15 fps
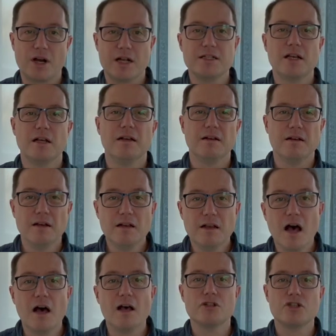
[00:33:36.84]
to
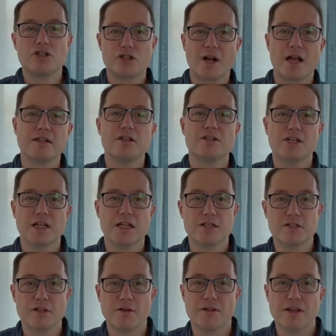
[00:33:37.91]
learn strategies
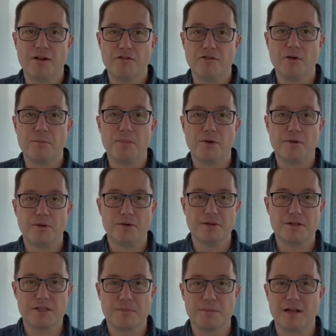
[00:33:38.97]
on that football
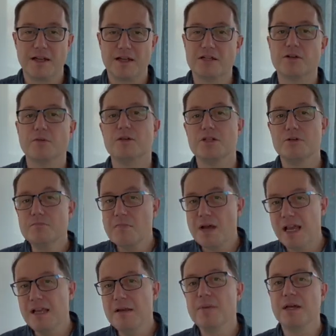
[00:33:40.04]
simulator, which
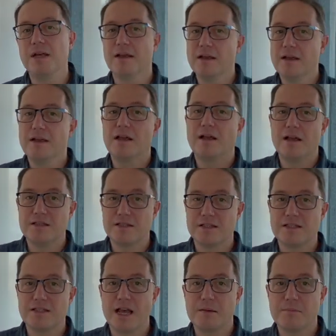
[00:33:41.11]
maybe is a
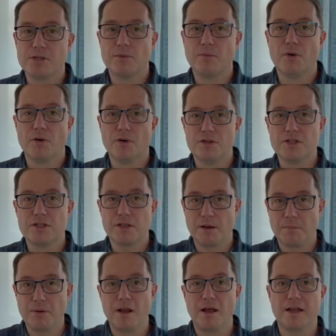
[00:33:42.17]
step towards
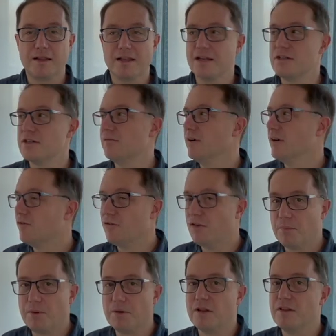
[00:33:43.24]
applying that to real
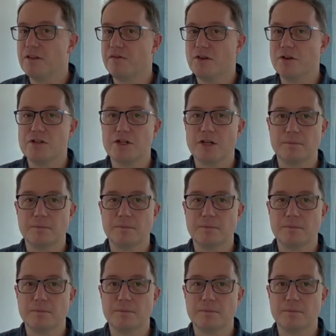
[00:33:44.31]
football in the future.